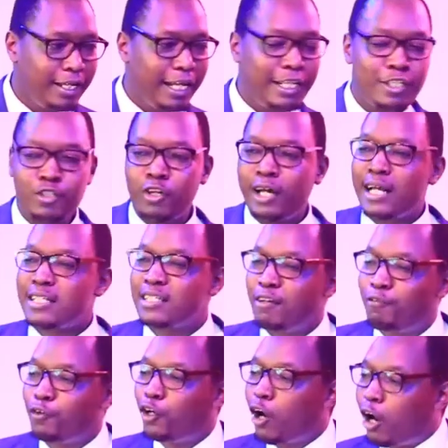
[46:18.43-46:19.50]
It is not as
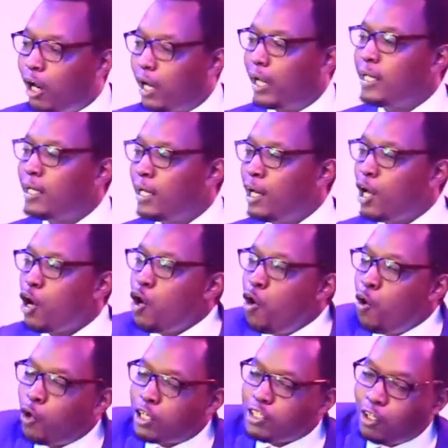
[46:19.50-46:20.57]
if God
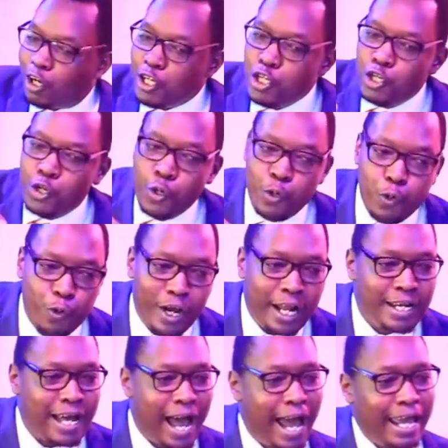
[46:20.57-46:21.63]
looks on you
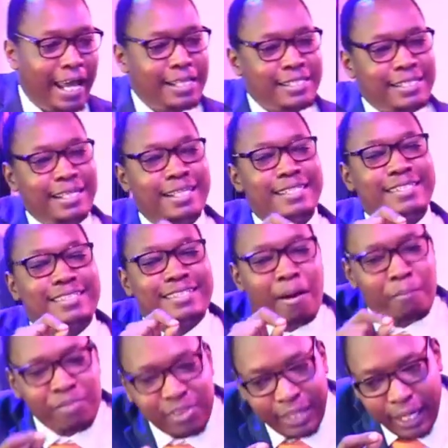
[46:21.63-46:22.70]
and I and sees
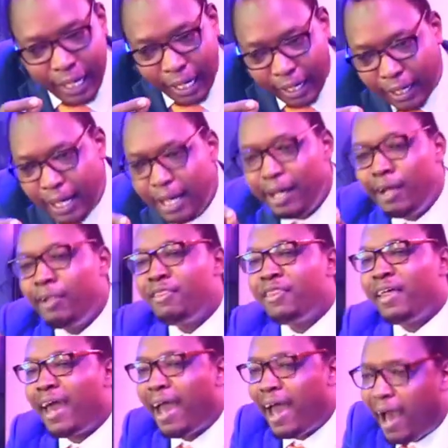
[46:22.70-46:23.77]
something in
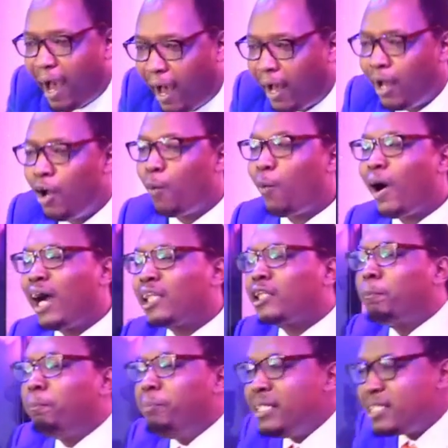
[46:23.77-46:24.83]
there
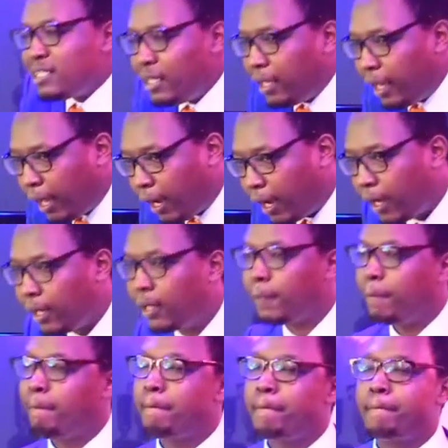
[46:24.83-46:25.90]
worth pitying.
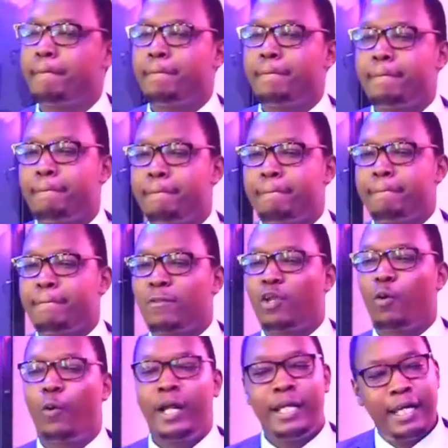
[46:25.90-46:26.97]

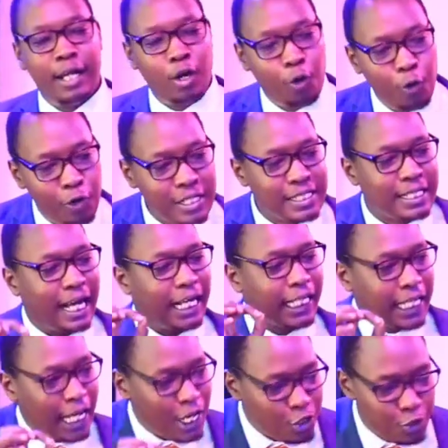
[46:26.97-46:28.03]
When he looks
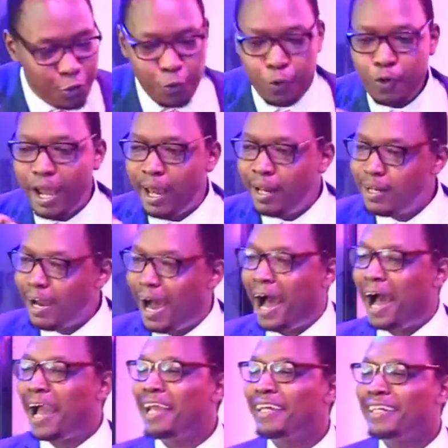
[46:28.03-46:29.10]
at you and
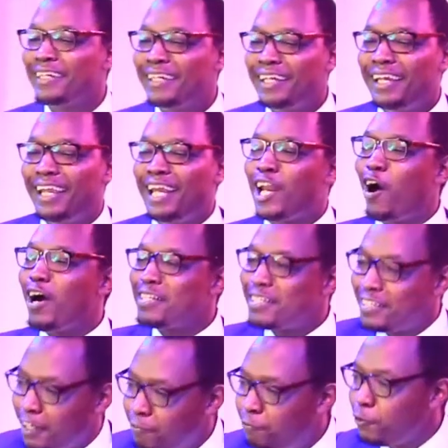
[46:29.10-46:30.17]
I in our
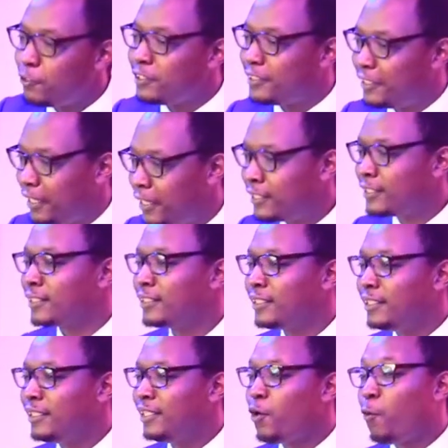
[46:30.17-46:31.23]
sinful state,
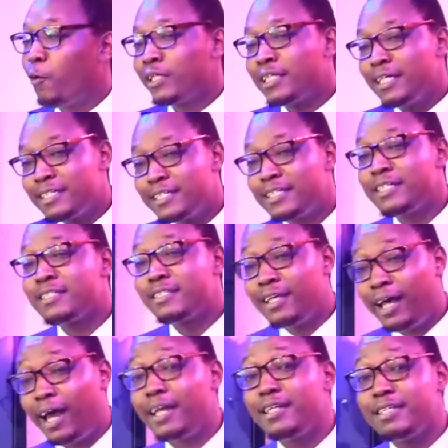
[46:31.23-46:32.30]
what he sees
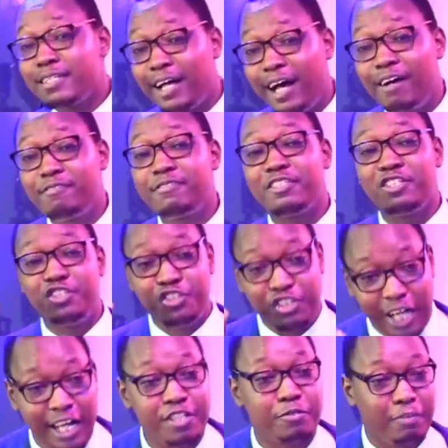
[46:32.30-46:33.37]
there deserves
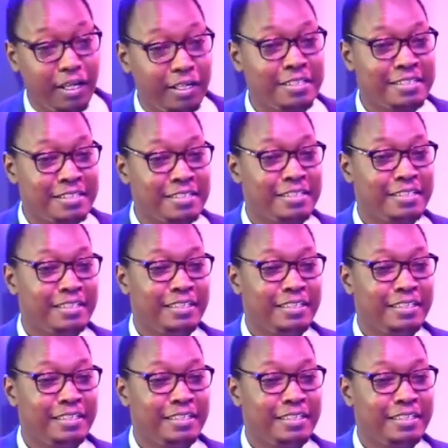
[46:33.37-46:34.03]
judgment.